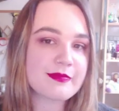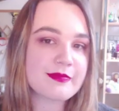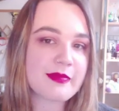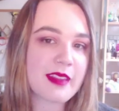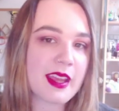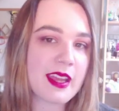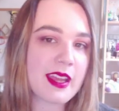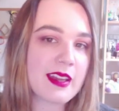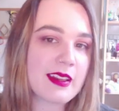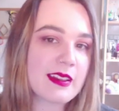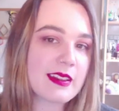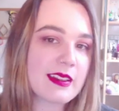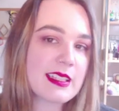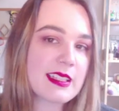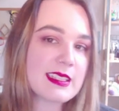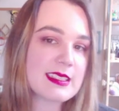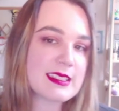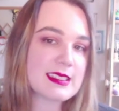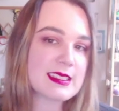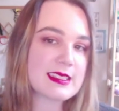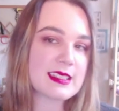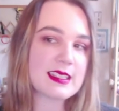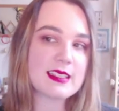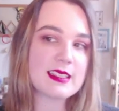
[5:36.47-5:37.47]
and I let
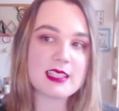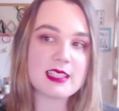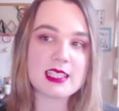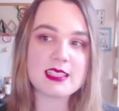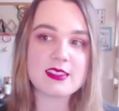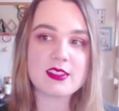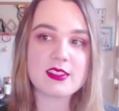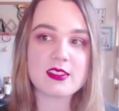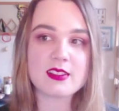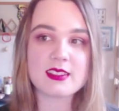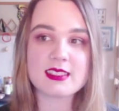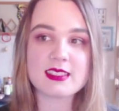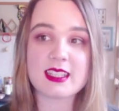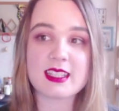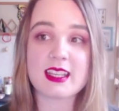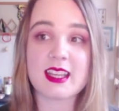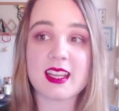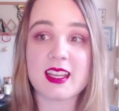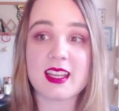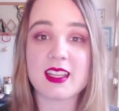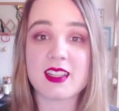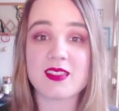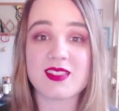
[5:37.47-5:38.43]
it sit as long as I can.